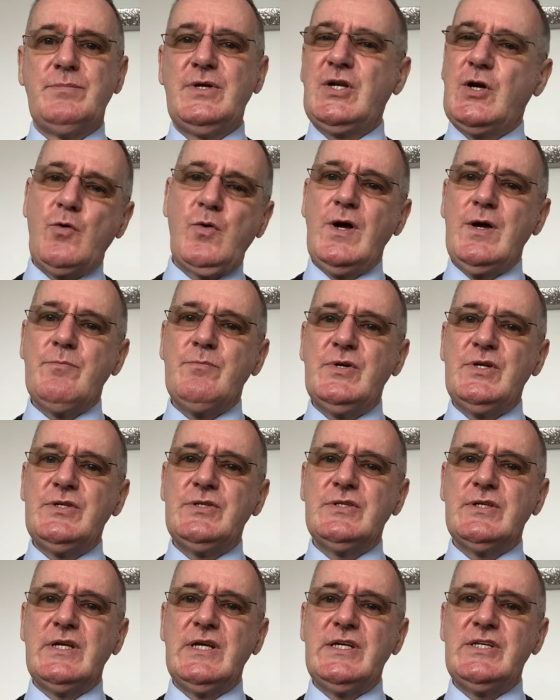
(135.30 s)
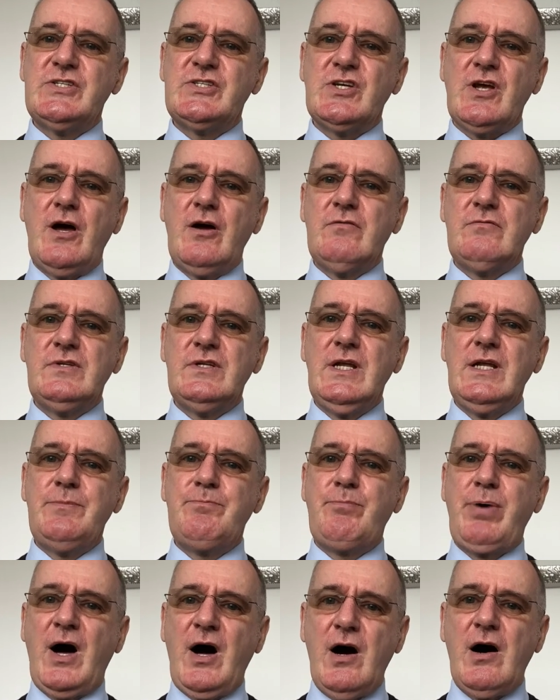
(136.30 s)
But equipment is only
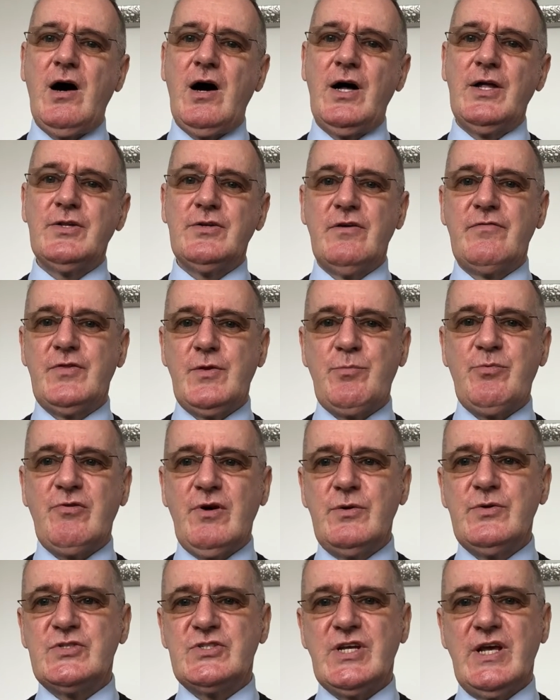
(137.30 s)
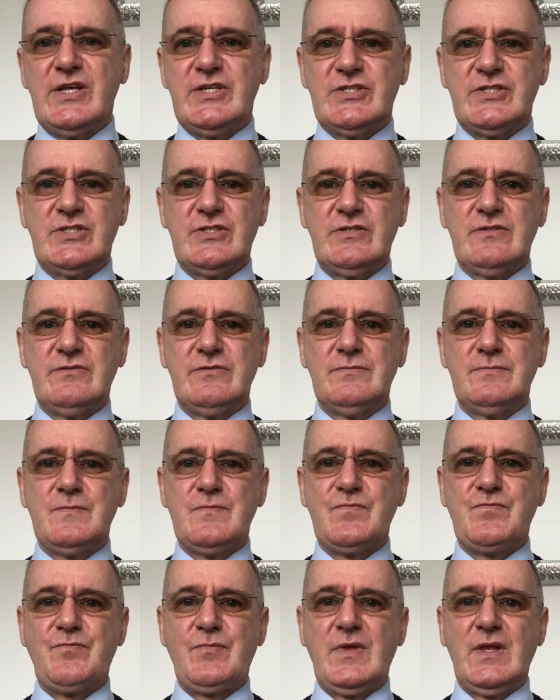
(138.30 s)
part of the process.
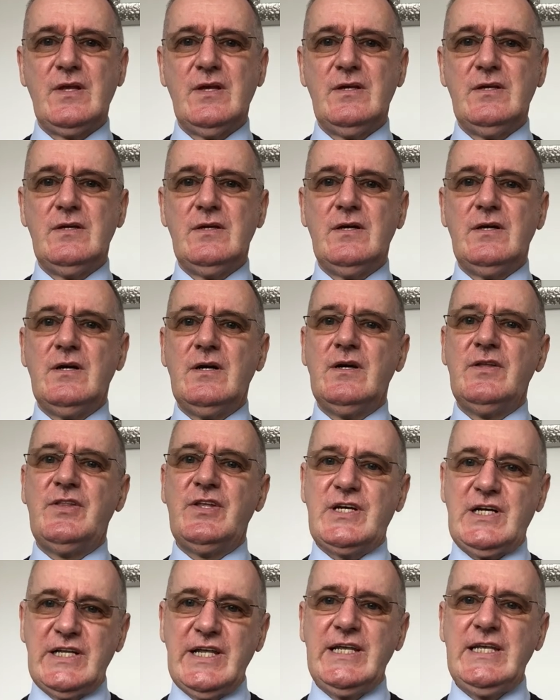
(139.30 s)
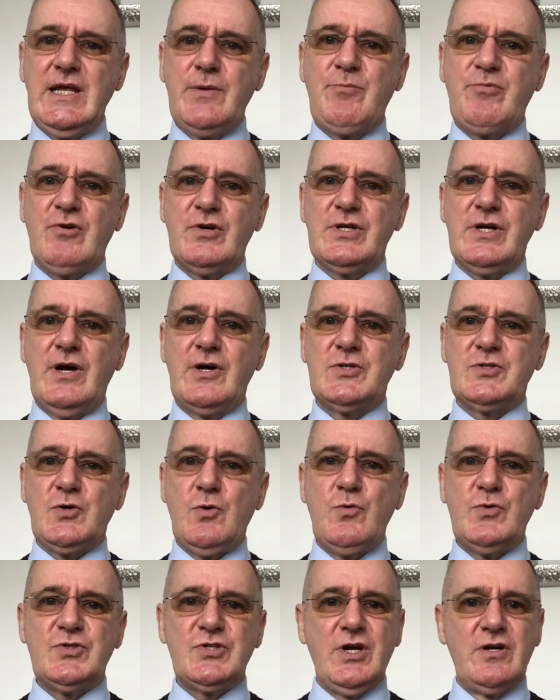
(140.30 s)
The cleaning products
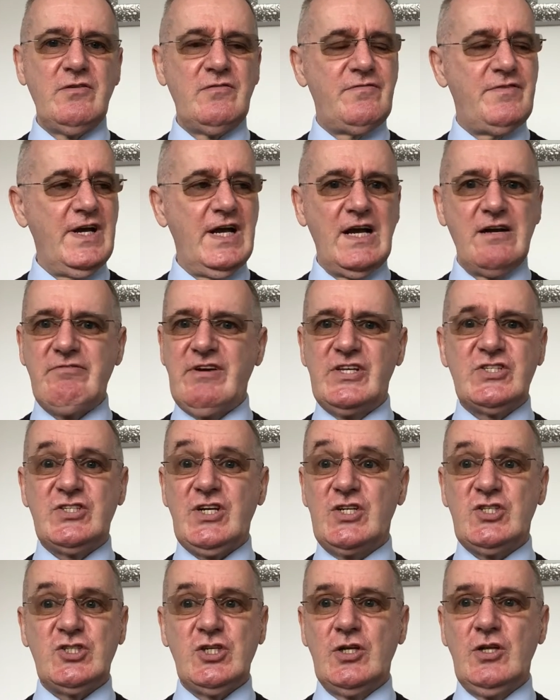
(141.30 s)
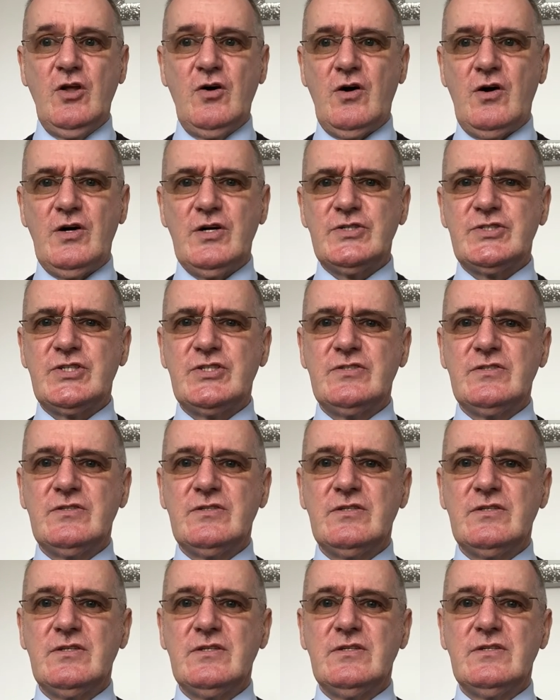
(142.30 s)
also vary such a lot.
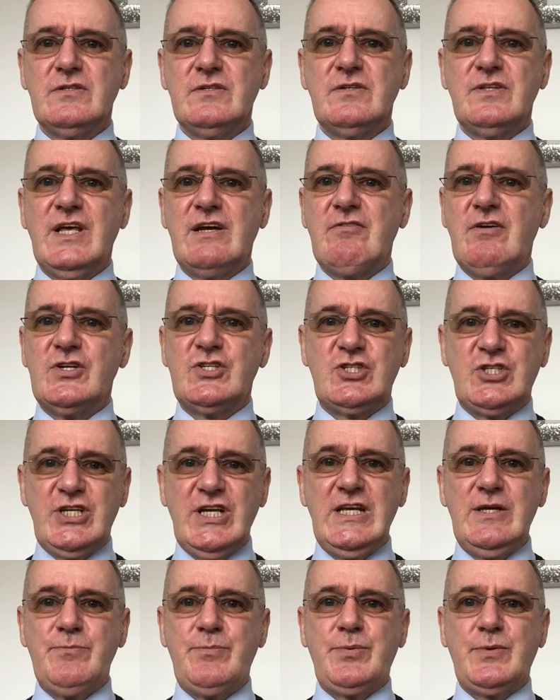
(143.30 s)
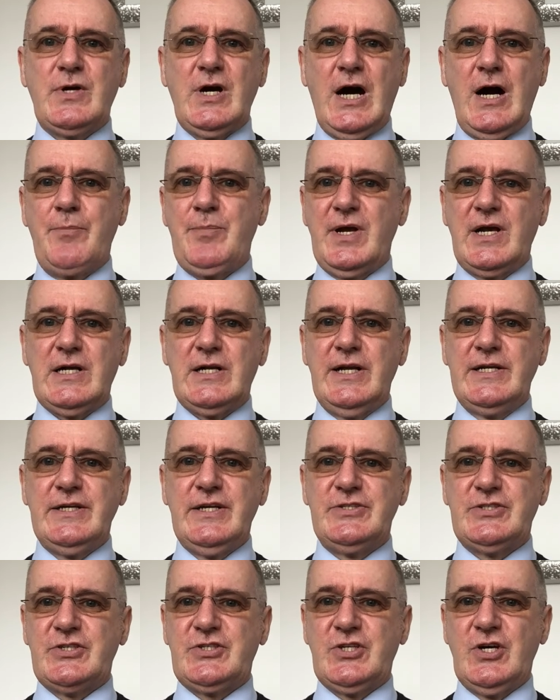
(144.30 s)
There are cheap carpet
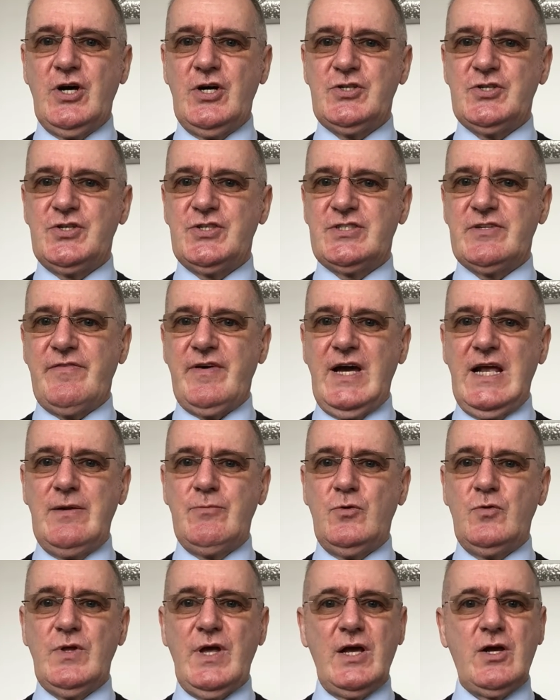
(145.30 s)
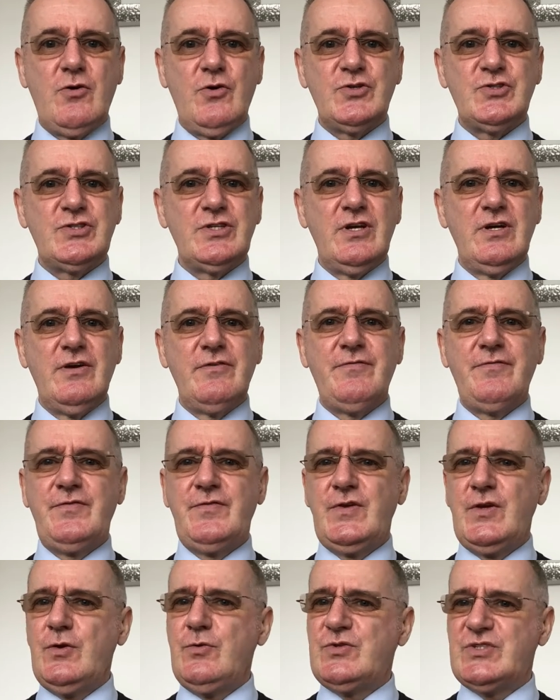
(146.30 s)
cleaning detergents available that cost a
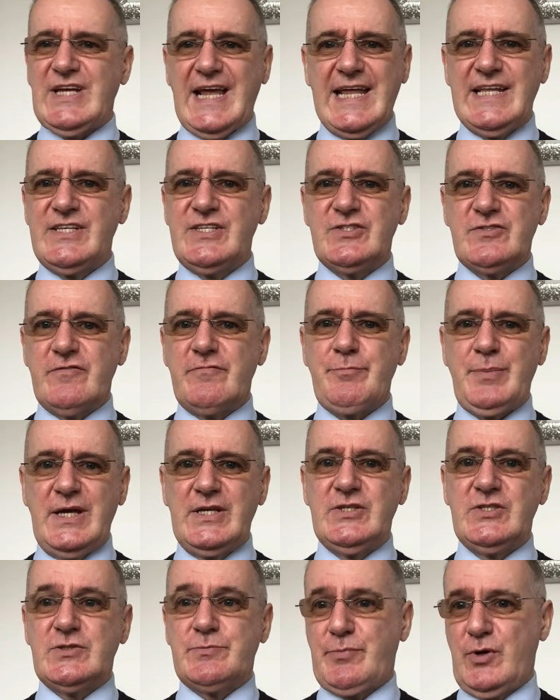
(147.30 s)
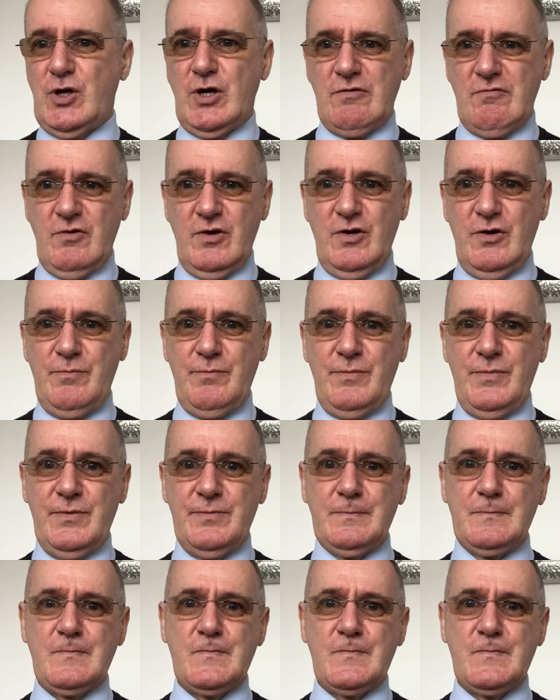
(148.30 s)
few tens of pence per room.